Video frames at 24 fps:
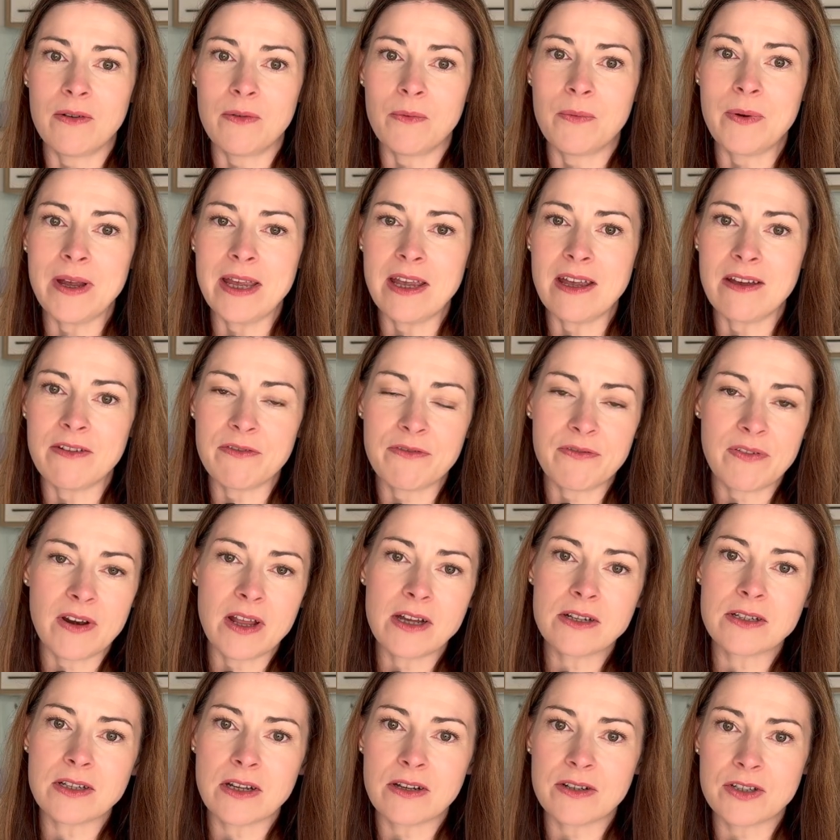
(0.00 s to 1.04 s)
we
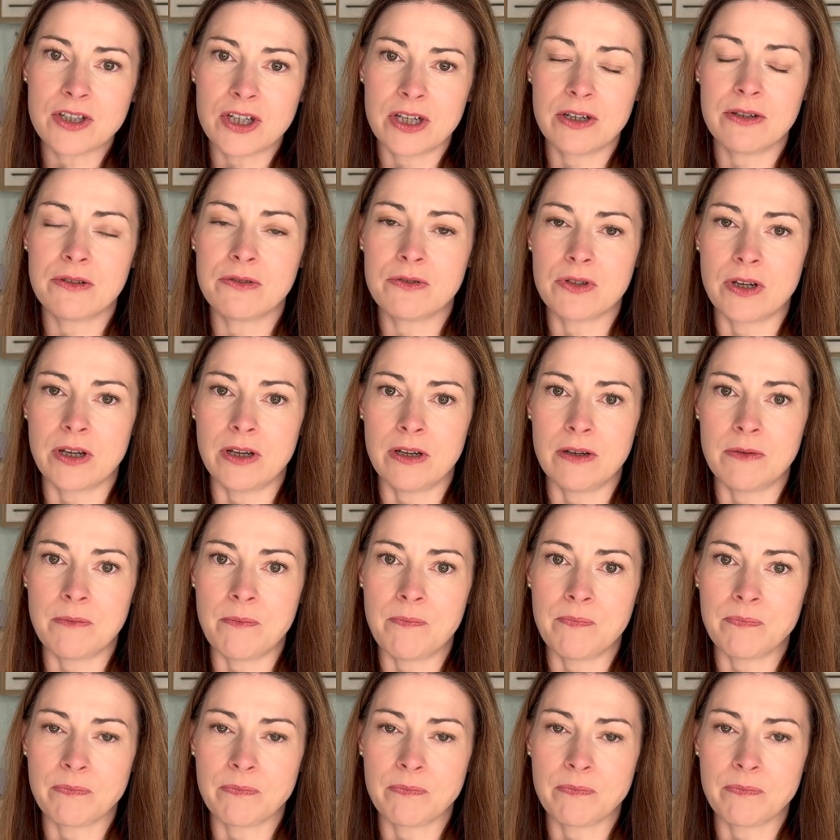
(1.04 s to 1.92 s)
flood our children